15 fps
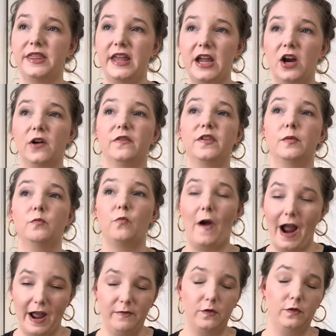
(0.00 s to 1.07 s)
they are from
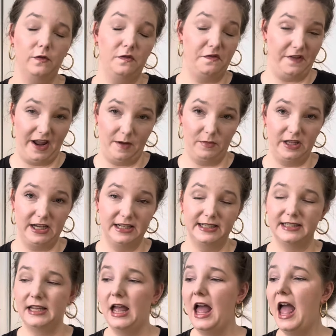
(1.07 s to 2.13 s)
rival families.